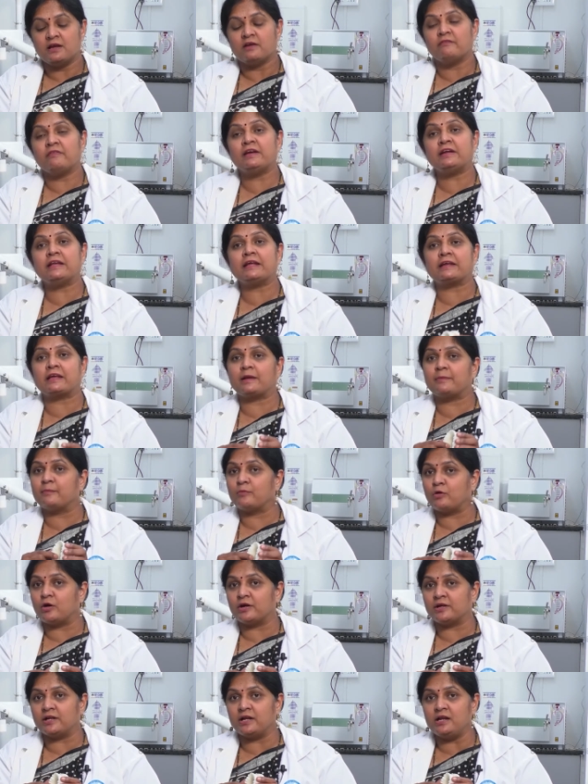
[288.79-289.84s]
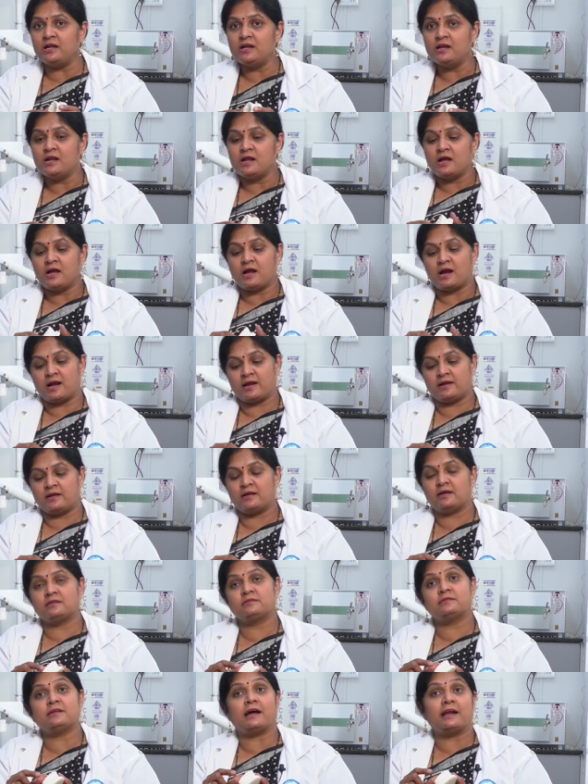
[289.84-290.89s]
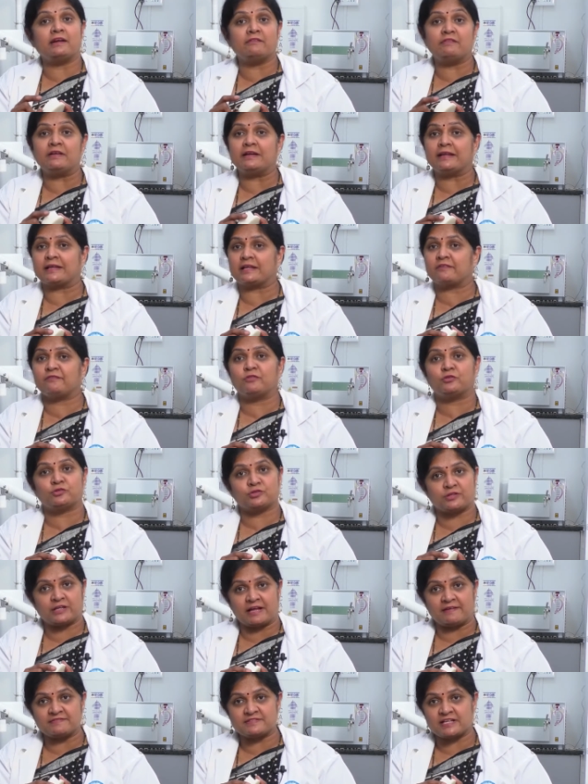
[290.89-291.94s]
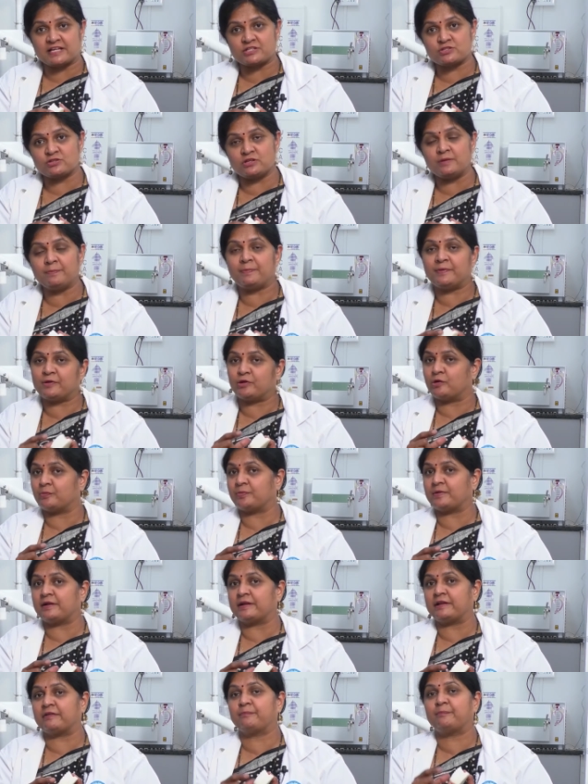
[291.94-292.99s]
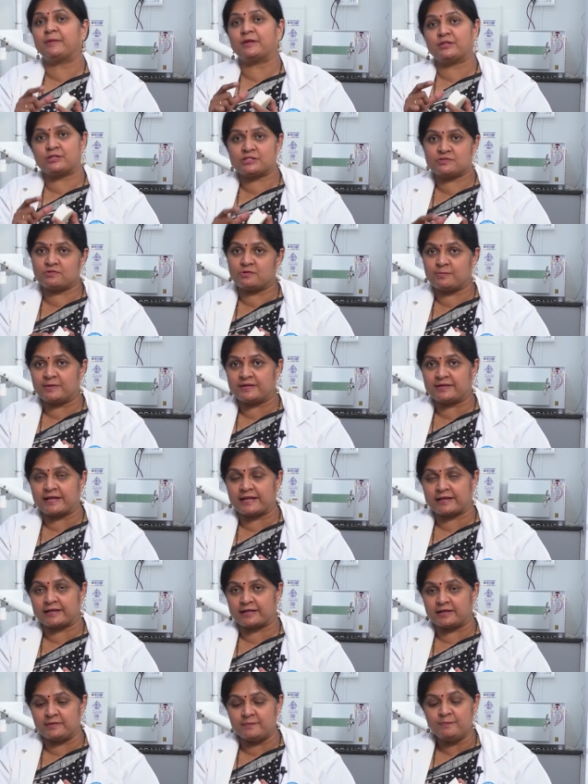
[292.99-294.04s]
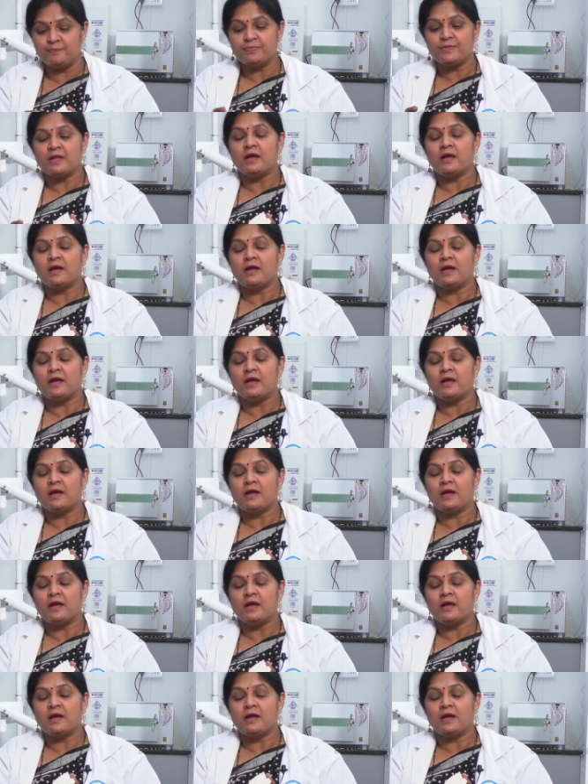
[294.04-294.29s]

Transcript: we take a model and, uh, and we'll take a photographs actually, preoperative pictures will be taken